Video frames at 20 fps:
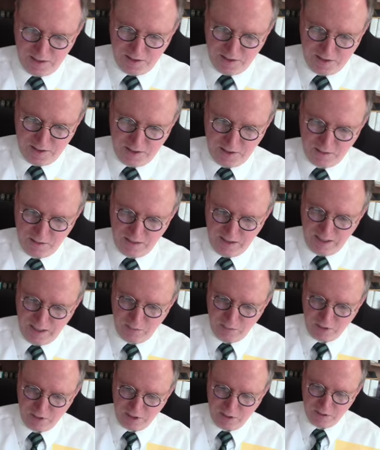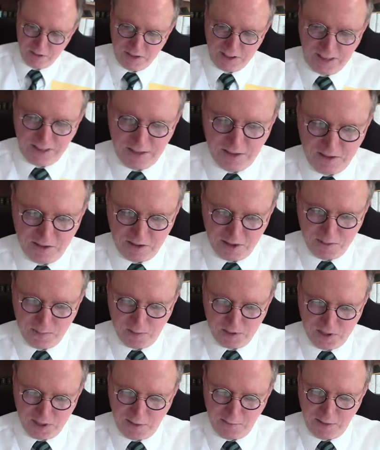So now we're going to get into
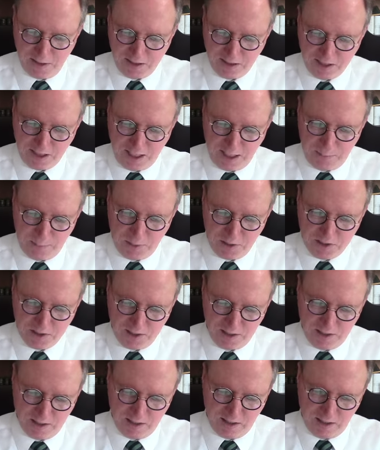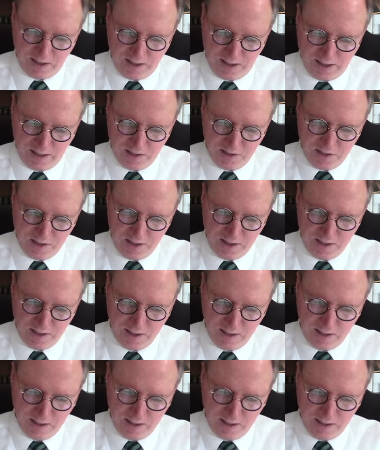specific topics in theology.